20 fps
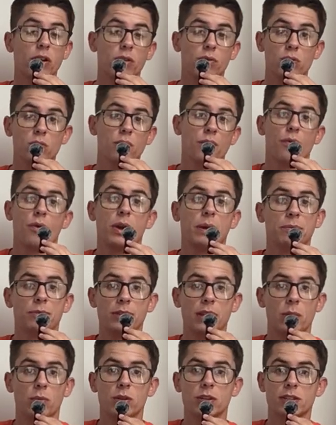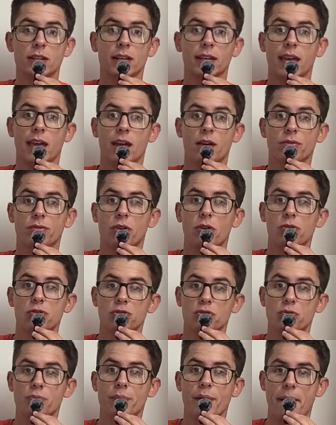And if you avoid him for that reason, I can't
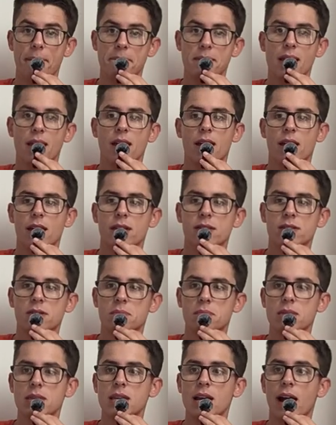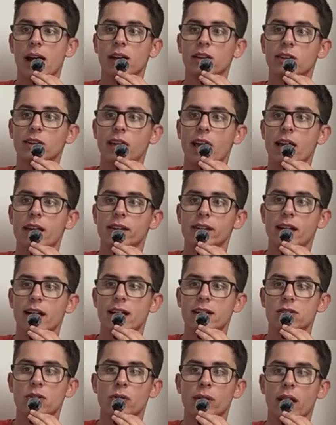fault you. But to me, I look at it
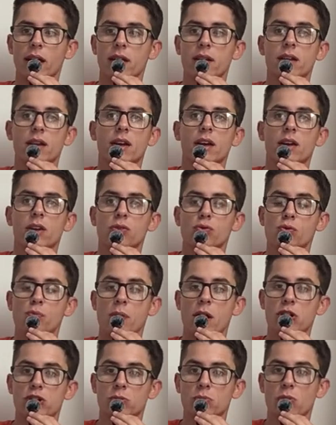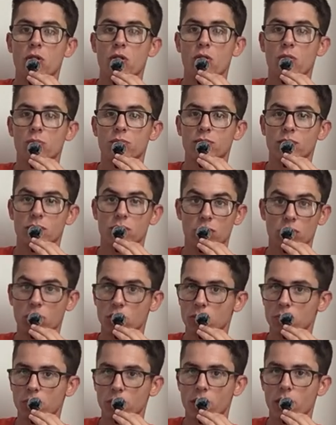as, okay, you have Patrick Mahomes. He's a
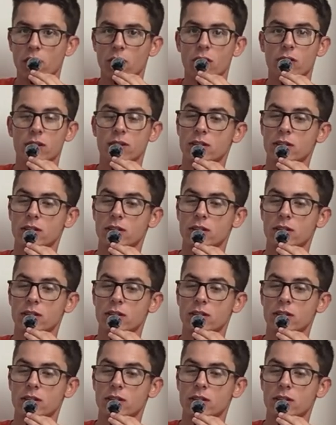good player.